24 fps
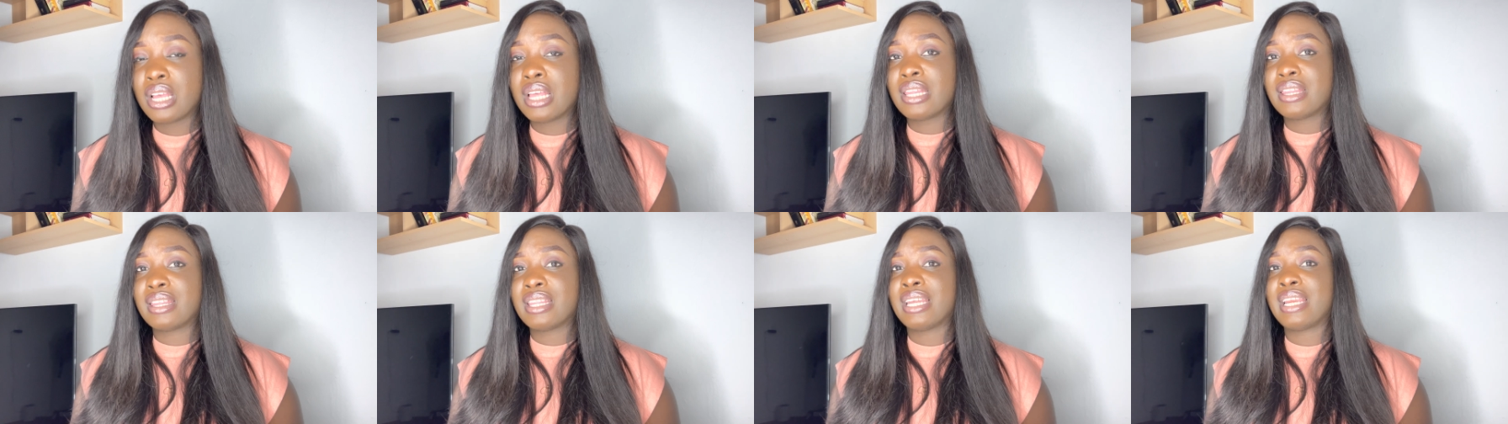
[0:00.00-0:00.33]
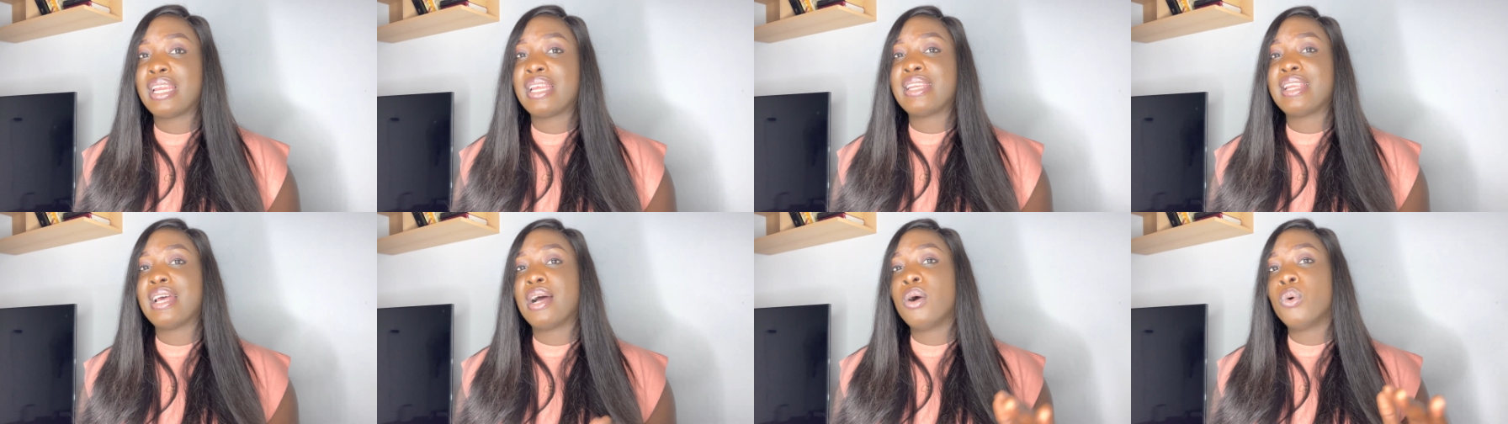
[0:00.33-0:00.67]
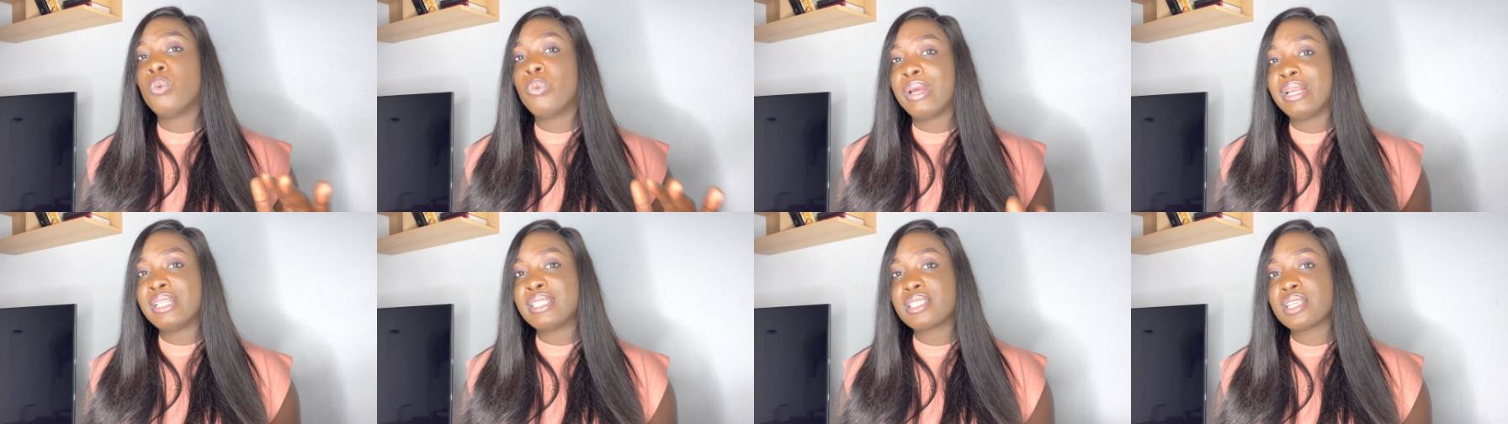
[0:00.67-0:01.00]
that I now
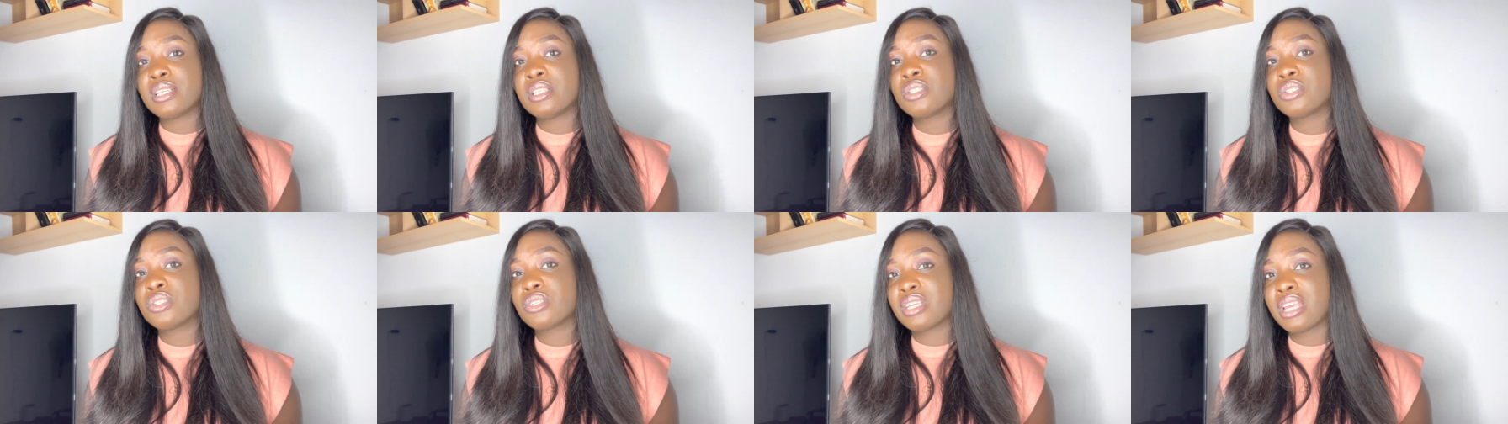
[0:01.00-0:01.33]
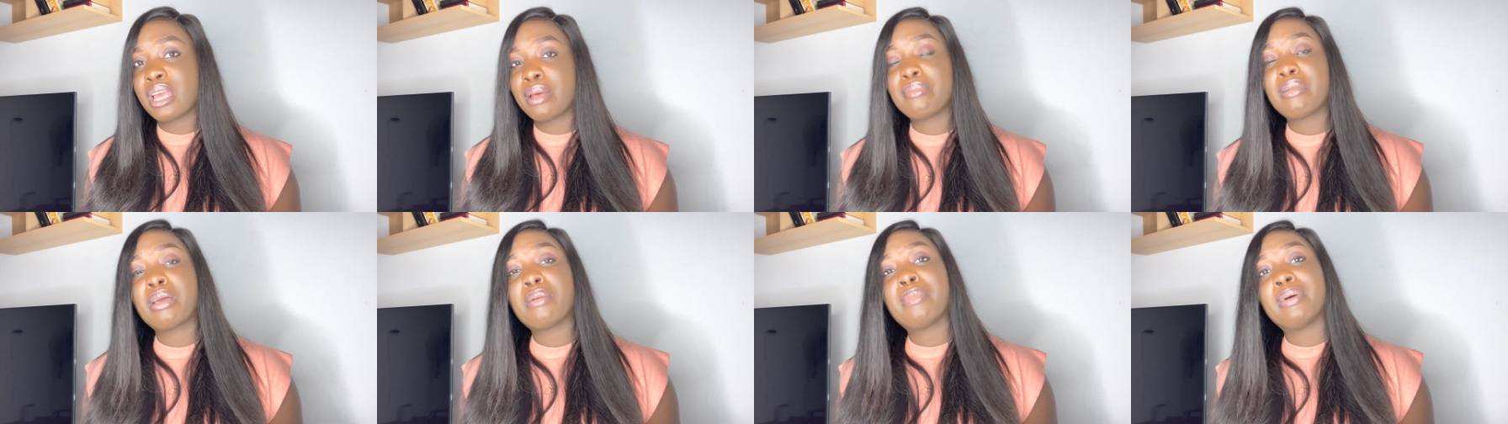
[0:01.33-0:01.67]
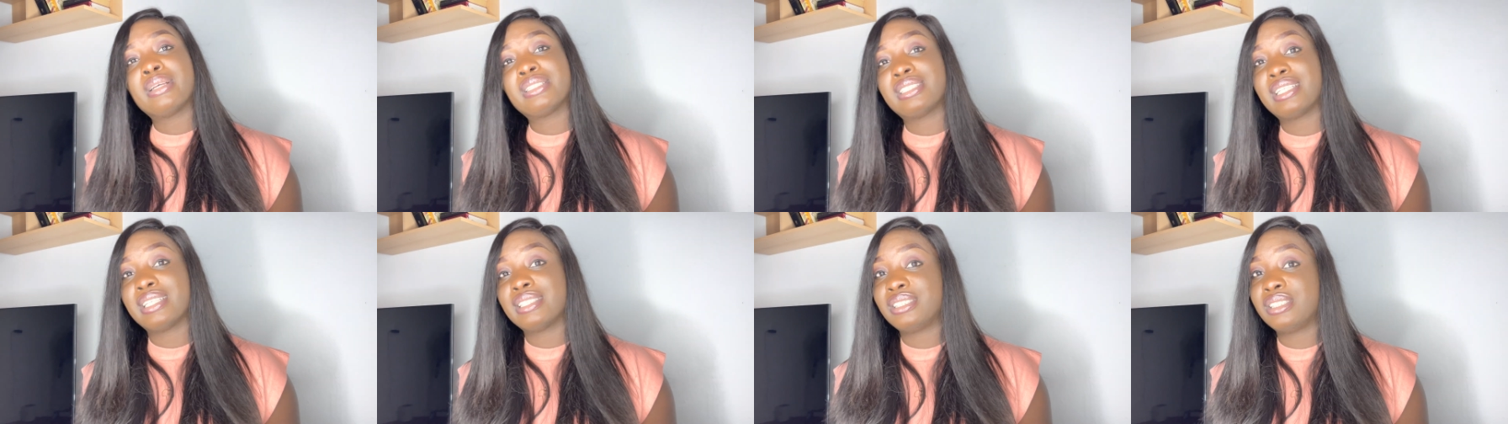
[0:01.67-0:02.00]
went in to get my
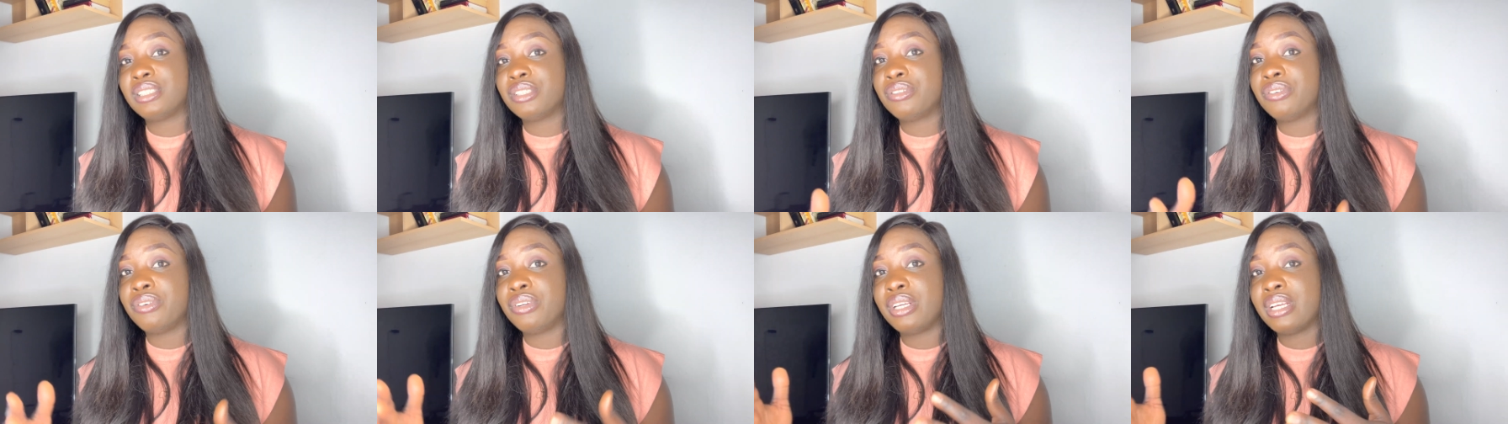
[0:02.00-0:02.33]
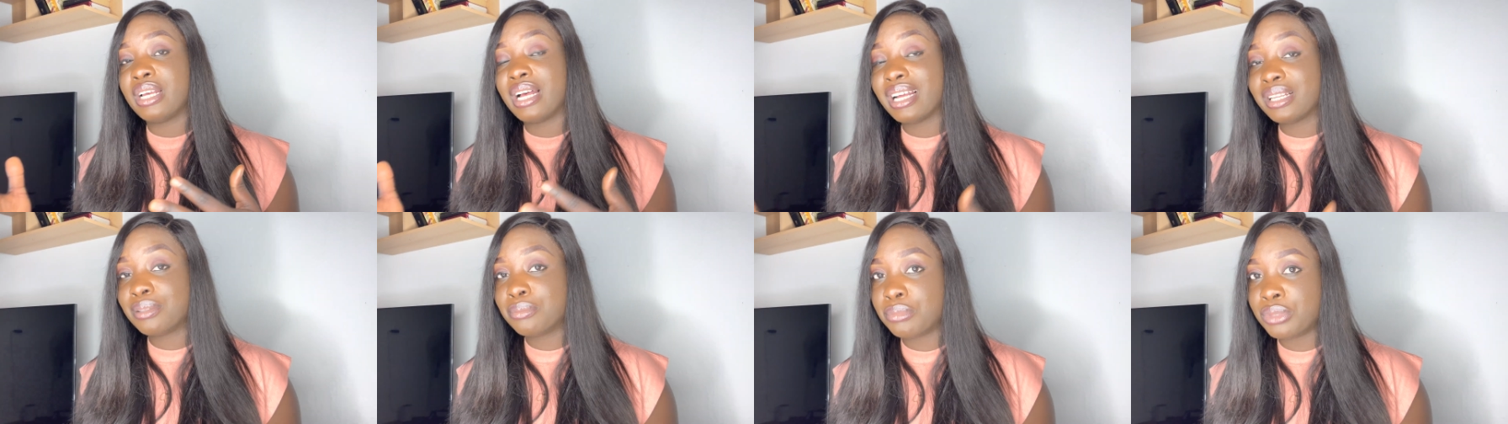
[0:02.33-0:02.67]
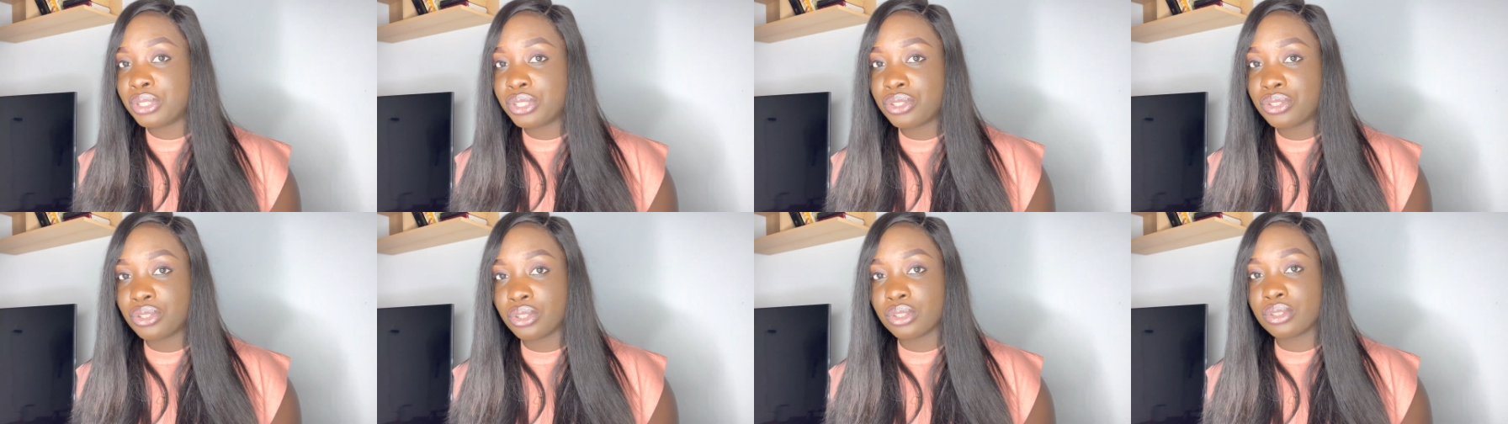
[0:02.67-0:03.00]
master's degree
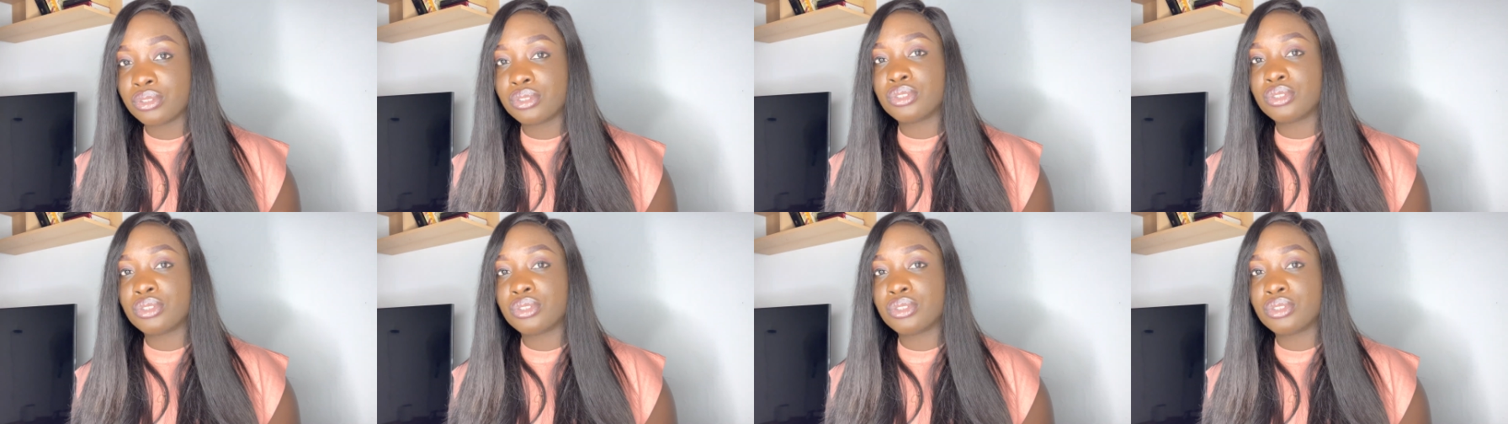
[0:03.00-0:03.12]
admission.